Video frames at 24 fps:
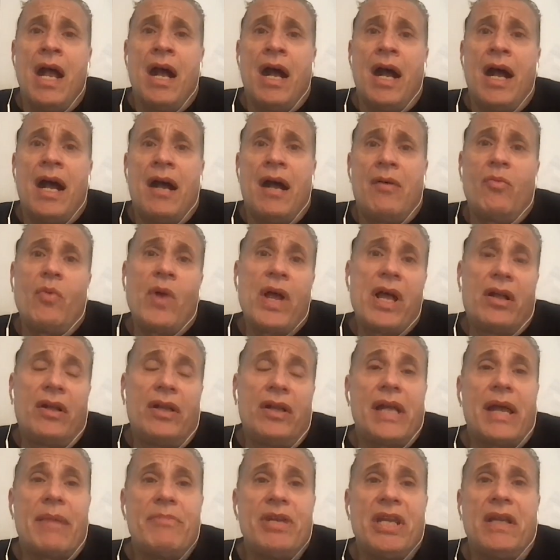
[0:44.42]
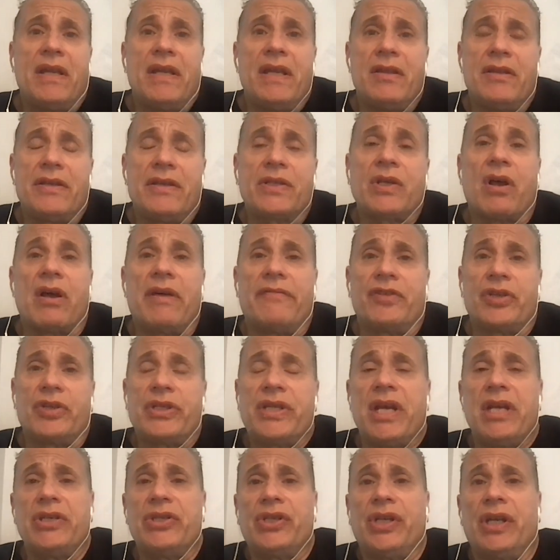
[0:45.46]
Well, I mean, in this
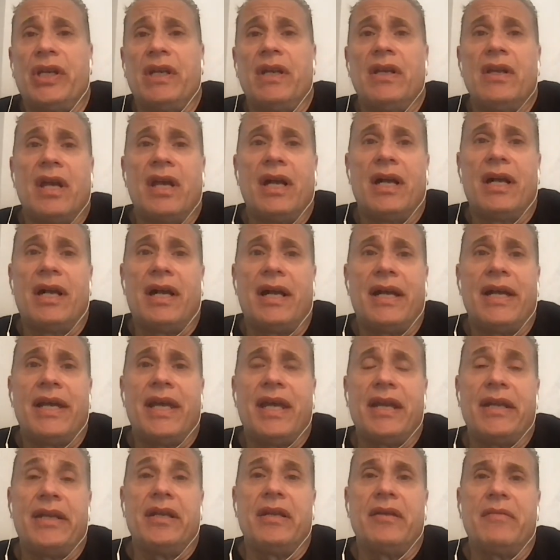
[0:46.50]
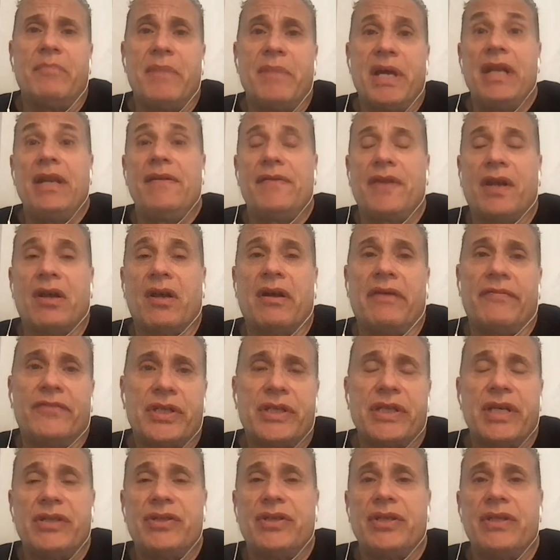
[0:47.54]
conversation and in many of the
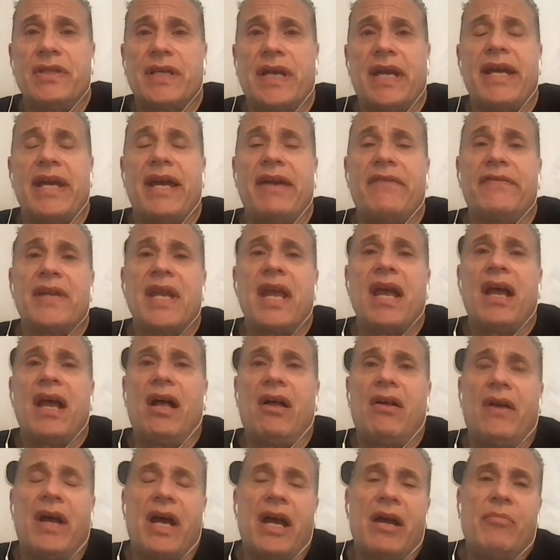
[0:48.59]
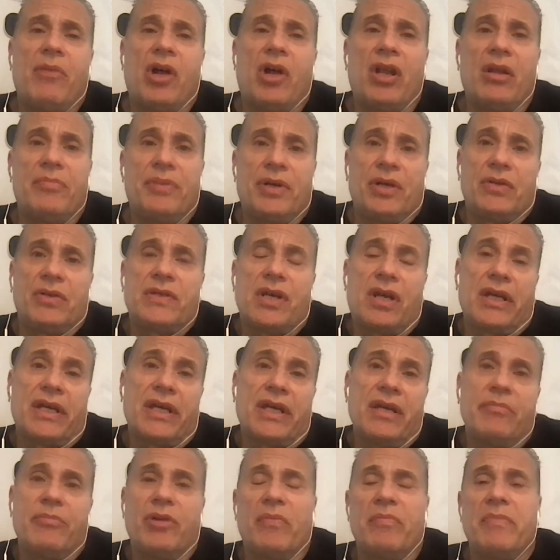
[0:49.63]
conversations I have now, I'm all about
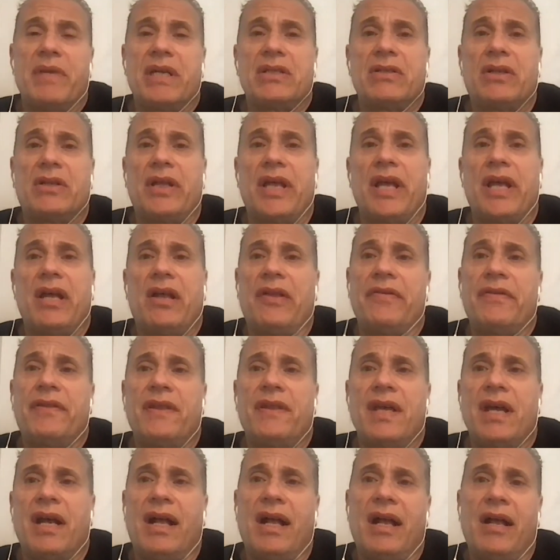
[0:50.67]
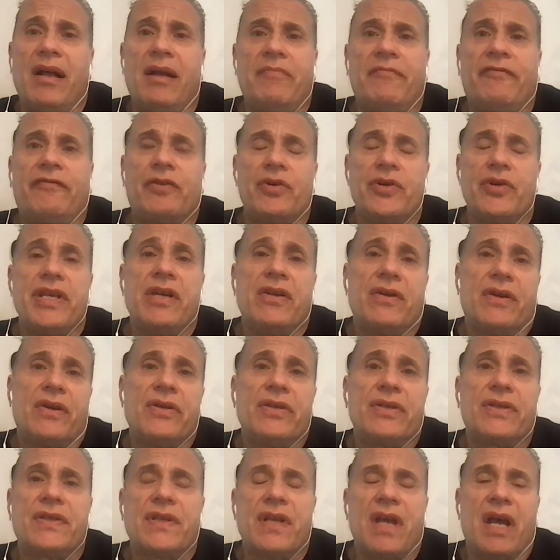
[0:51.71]
talking about mental health. For
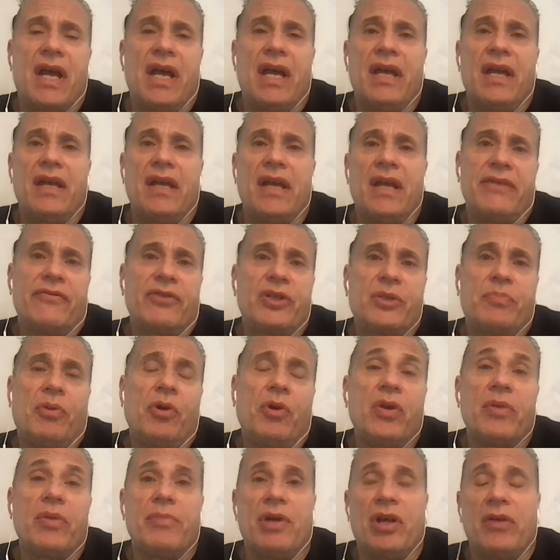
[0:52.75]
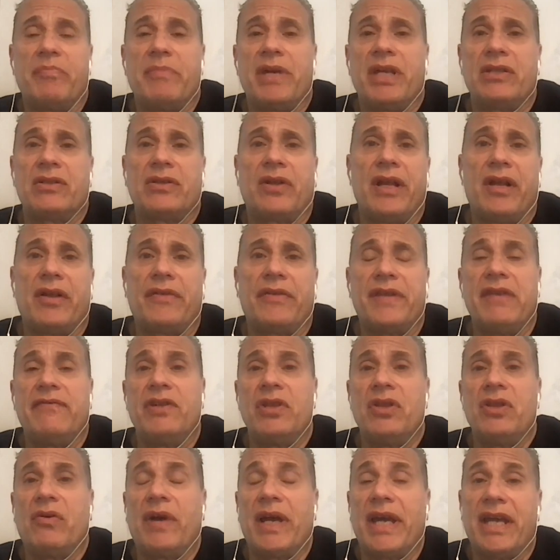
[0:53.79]
years, I never spoke about mental health, even
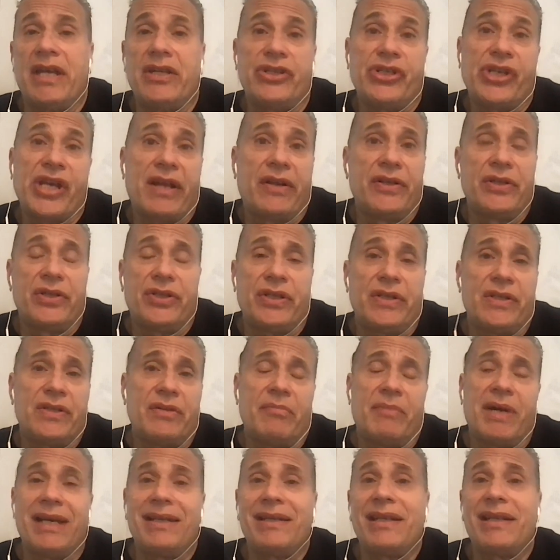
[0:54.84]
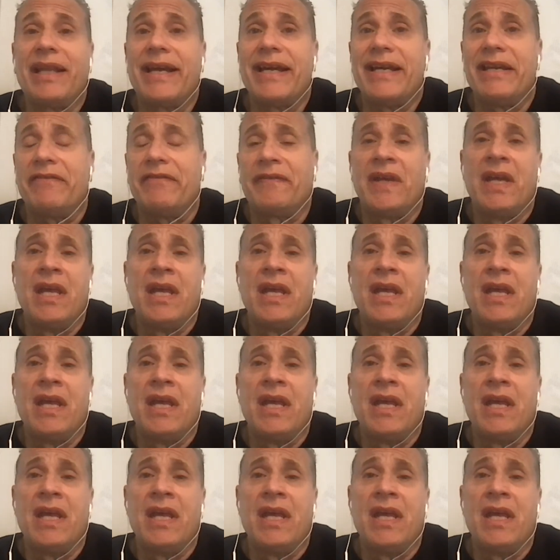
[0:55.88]
though I had challenges in my life,